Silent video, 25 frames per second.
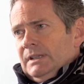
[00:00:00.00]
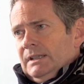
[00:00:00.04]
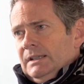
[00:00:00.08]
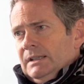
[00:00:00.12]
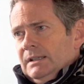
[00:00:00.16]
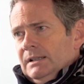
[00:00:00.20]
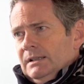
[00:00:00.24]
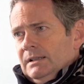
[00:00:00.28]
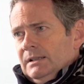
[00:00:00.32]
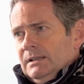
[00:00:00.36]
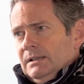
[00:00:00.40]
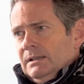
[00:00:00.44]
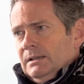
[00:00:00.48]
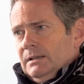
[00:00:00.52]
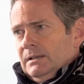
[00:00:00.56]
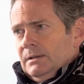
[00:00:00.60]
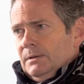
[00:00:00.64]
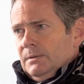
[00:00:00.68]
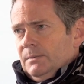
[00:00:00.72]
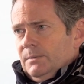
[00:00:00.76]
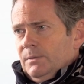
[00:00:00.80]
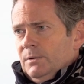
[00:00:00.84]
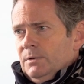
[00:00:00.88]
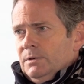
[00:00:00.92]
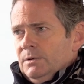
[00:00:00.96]
the, uh,
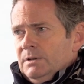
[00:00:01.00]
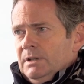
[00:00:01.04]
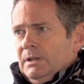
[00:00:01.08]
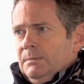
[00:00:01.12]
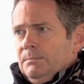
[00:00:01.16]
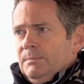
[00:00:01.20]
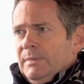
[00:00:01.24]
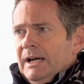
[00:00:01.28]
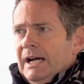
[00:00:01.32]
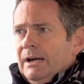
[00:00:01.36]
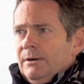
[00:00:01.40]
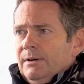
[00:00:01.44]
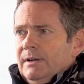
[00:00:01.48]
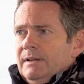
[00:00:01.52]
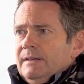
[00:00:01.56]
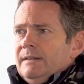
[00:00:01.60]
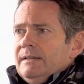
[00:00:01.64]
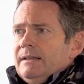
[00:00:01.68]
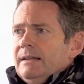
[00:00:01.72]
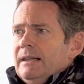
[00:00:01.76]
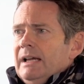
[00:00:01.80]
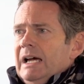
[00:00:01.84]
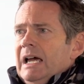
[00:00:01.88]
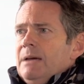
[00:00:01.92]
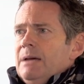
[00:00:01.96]
for the Paris
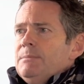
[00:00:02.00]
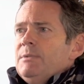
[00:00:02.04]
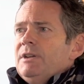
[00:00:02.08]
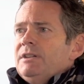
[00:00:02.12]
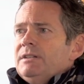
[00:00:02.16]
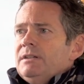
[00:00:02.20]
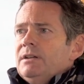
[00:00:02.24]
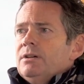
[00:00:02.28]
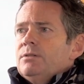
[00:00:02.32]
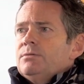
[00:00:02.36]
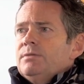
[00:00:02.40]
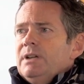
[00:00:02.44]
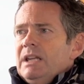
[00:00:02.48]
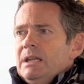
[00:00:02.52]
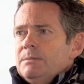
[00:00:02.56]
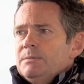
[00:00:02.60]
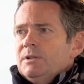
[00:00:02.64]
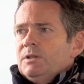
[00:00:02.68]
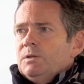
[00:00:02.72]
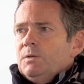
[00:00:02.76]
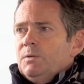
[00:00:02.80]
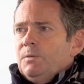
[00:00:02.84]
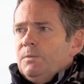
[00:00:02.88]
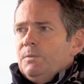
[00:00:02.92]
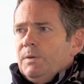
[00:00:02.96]
Climate
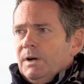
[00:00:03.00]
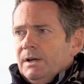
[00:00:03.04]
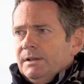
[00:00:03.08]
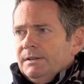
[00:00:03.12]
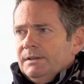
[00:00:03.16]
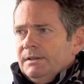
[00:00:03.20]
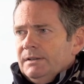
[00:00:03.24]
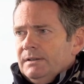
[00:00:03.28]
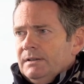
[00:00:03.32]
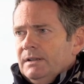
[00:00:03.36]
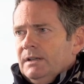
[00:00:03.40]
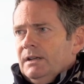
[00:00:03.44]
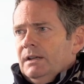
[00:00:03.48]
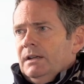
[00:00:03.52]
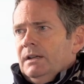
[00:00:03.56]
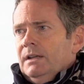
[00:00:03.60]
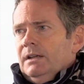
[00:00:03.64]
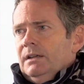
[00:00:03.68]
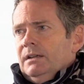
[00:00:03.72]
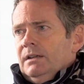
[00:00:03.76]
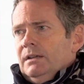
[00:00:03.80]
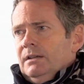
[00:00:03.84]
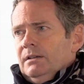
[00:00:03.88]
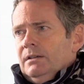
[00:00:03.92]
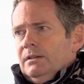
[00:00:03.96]
Agreement Fund
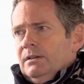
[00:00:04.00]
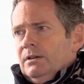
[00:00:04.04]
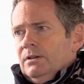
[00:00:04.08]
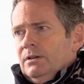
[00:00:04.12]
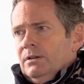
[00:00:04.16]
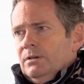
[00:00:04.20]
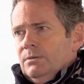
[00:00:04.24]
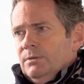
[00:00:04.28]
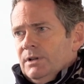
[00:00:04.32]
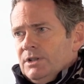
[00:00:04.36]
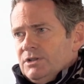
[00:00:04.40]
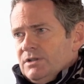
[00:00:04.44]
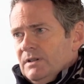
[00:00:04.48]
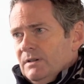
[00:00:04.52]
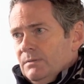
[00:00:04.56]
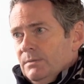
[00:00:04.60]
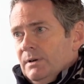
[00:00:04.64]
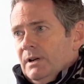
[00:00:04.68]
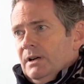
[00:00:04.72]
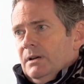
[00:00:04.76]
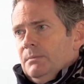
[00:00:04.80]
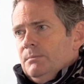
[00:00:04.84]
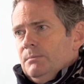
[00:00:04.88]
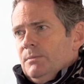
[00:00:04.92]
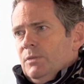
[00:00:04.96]
you know, which is
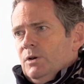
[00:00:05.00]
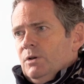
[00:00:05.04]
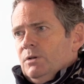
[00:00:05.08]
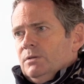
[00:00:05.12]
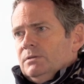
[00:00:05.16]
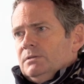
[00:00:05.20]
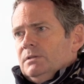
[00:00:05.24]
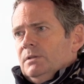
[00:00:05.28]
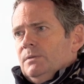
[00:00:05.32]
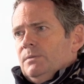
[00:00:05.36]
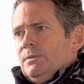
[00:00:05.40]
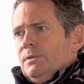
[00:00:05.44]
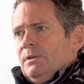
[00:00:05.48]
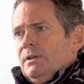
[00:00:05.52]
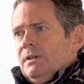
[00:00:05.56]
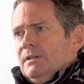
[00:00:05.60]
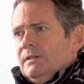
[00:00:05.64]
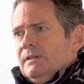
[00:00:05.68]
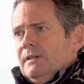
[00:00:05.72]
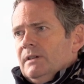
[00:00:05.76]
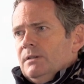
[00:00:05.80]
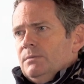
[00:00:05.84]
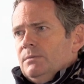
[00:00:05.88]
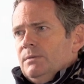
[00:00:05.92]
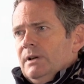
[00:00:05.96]
very important for
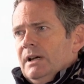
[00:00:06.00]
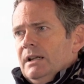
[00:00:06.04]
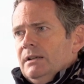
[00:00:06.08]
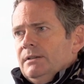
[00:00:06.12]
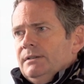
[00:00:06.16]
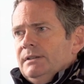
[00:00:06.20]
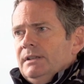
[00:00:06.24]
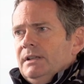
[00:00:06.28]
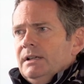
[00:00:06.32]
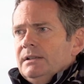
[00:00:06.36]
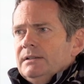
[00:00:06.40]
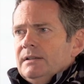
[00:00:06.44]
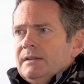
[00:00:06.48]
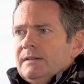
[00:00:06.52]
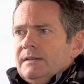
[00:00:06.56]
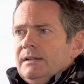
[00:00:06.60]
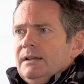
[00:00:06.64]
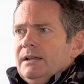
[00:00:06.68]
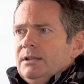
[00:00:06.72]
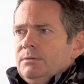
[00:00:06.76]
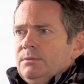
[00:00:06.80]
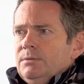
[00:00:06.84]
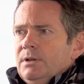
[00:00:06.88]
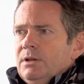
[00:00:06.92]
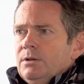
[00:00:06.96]
us as well. On the other
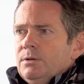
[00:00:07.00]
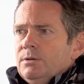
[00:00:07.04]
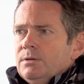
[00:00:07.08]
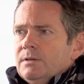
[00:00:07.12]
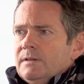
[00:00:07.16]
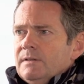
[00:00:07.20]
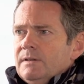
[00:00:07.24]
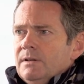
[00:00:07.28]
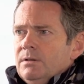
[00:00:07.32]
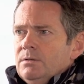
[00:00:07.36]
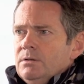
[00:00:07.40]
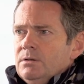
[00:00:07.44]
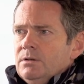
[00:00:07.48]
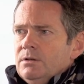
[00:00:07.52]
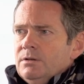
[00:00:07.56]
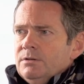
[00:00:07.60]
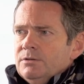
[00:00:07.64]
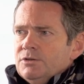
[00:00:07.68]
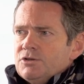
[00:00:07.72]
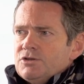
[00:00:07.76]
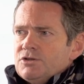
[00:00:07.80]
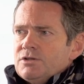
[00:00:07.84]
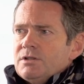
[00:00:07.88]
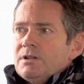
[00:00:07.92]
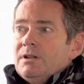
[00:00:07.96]
side, we also
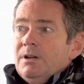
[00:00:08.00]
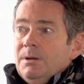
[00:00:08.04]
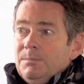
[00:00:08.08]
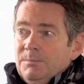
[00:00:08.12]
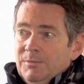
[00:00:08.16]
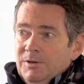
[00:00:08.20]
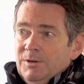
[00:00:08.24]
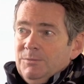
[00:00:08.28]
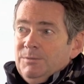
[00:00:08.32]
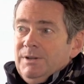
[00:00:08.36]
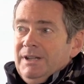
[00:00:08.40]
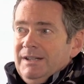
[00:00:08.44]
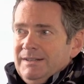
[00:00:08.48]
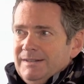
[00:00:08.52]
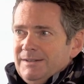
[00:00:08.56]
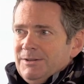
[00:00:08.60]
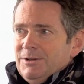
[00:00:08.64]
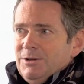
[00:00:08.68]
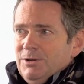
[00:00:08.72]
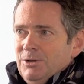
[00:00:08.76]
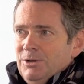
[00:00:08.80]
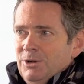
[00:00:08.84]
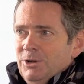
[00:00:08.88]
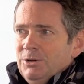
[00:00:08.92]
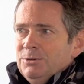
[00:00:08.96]
launched a couple of weeks
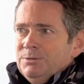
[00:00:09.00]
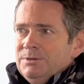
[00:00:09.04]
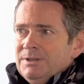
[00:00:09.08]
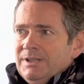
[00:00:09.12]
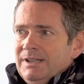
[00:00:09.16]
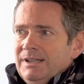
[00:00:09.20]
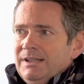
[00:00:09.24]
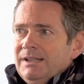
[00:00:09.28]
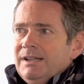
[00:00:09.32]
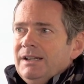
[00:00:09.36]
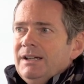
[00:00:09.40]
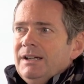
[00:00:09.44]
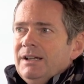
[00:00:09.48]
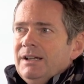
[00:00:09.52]
ago only